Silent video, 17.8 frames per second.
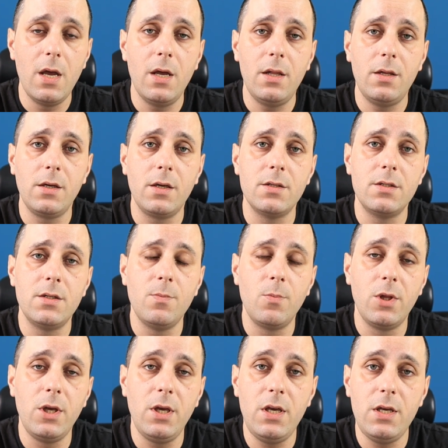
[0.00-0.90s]
and they can
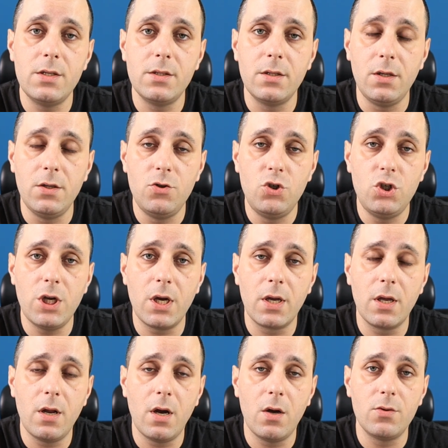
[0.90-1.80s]
simply easily
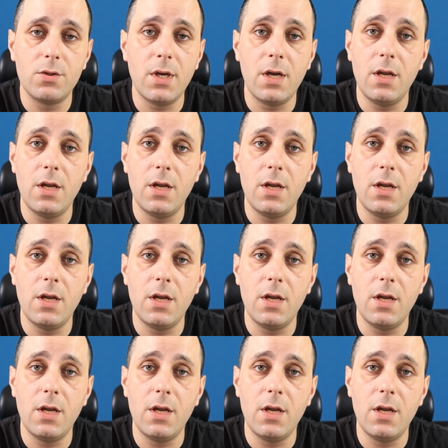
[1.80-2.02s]
check it out.